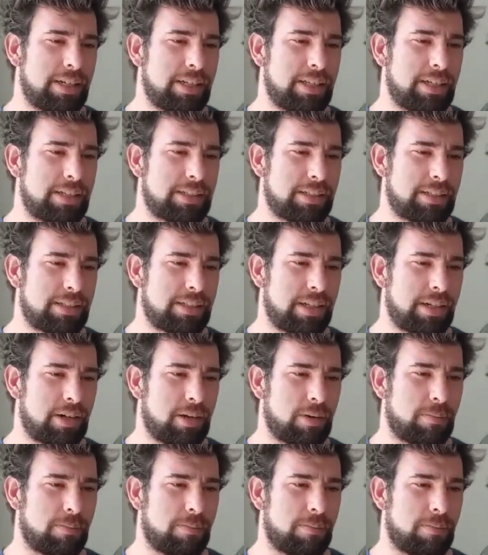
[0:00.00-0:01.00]
This is, you
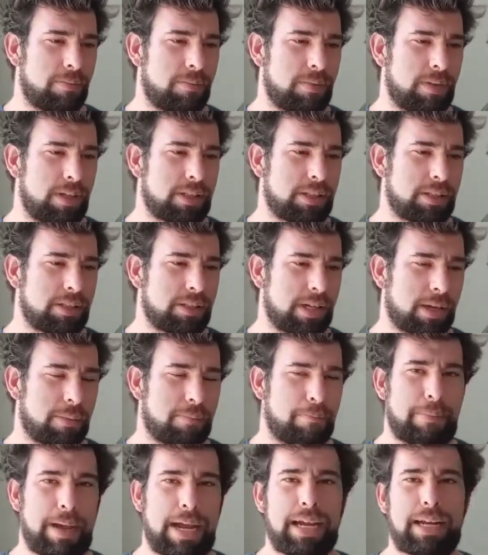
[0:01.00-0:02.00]
know, this is like
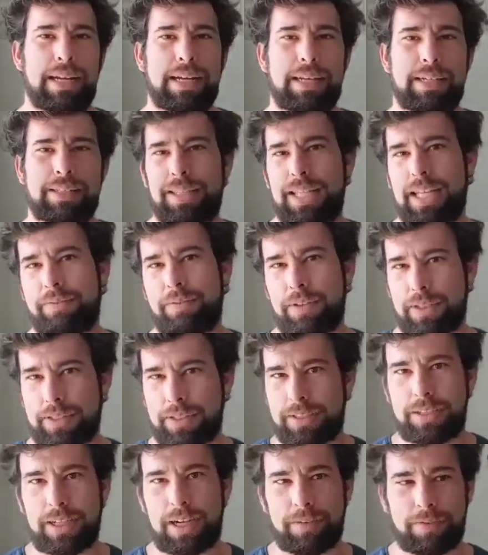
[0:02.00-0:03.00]
mayonnaise level of
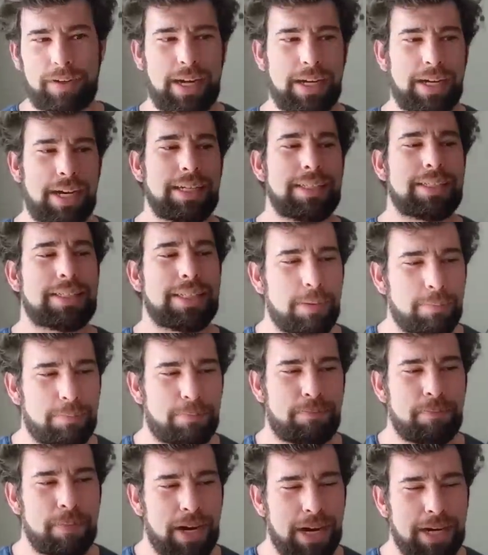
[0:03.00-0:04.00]
stuff. I
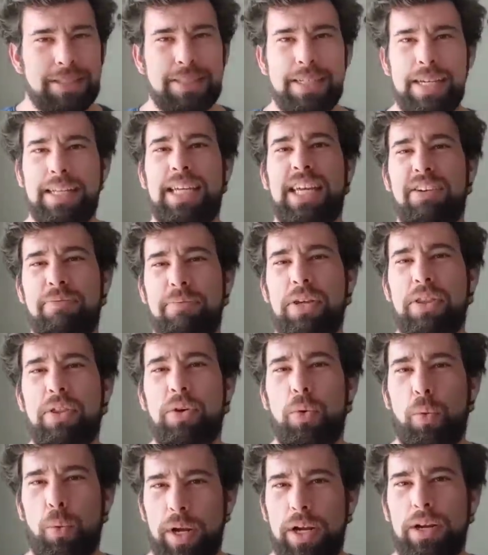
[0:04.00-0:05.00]
said give me
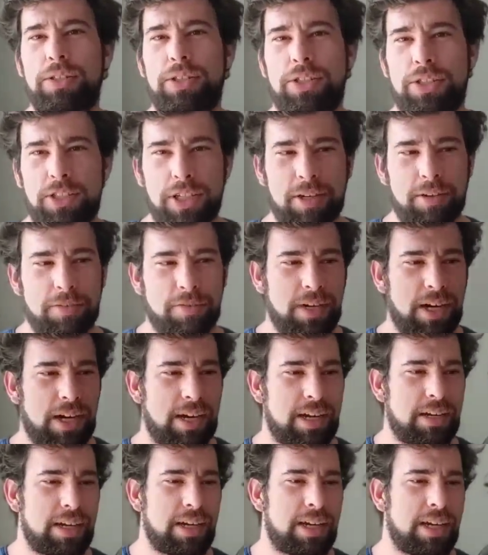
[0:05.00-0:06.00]
the weird stuff,
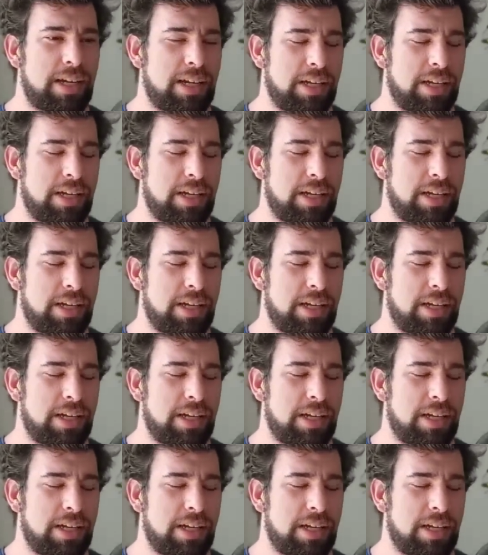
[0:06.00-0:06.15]
not